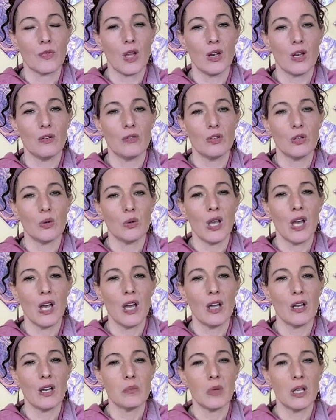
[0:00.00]
And if you
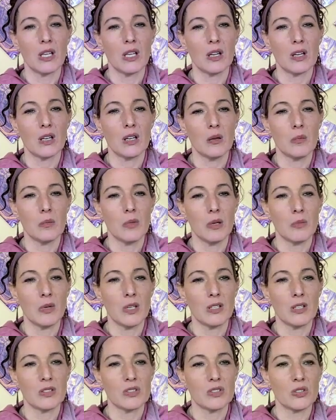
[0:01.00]
can, make a
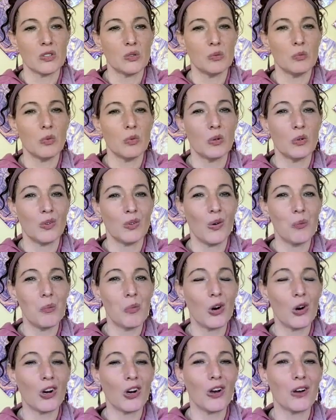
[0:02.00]
commitment to
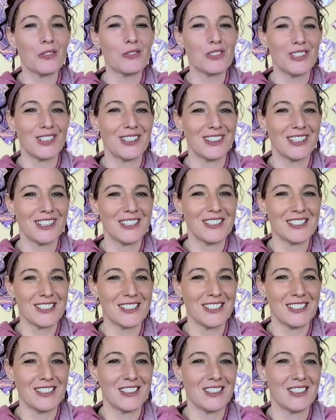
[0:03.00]
more often
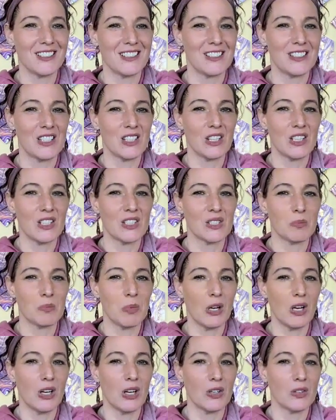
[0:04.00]
listen to these
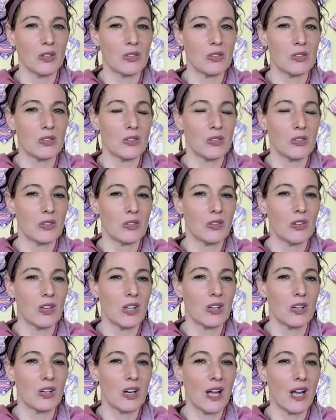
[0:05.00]
parts
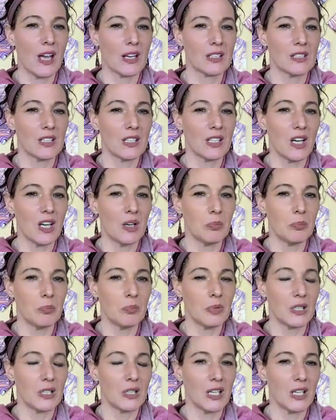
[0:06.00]
that are acting up
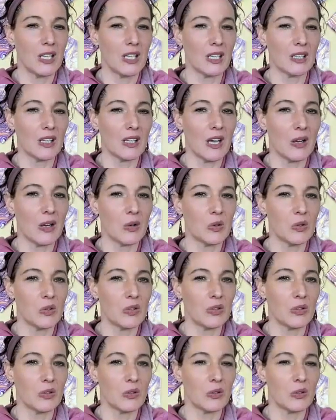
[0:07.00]
and getting loud